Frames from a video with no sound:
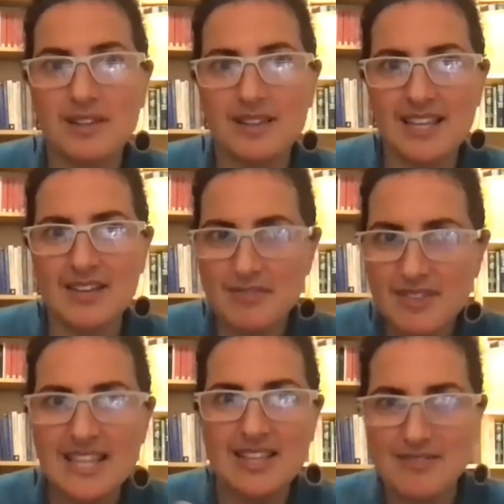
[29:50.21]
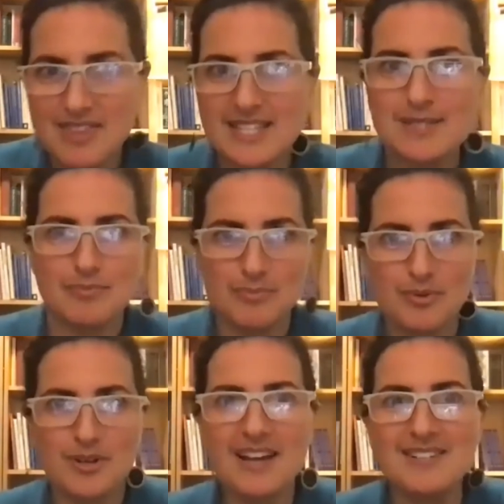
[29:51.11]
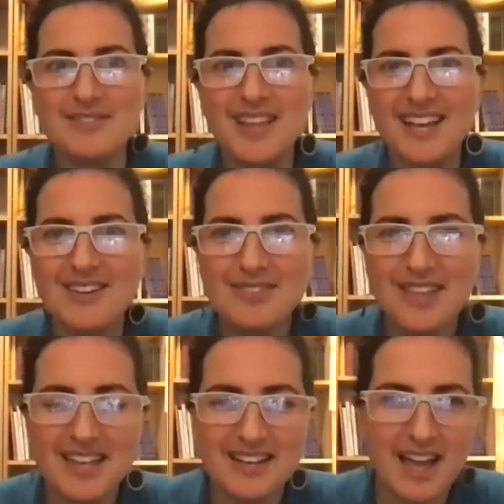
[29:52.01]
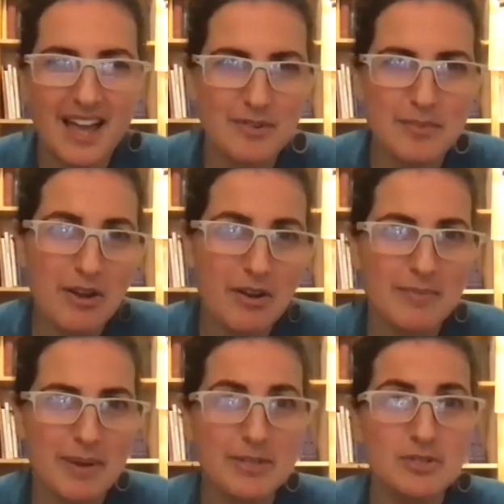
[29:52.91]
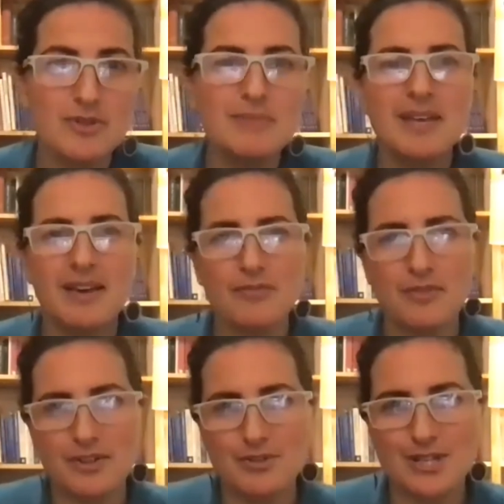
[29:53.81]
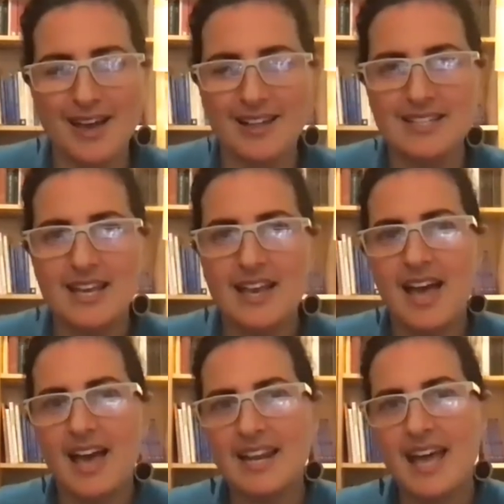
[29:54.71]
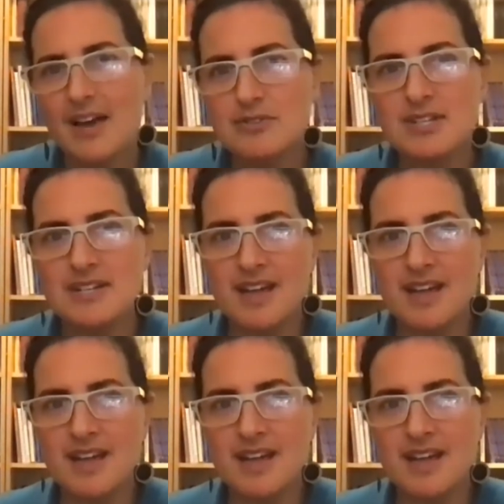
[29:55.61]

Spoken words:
live this productive life that every parent might be dreaming of for their child, and how to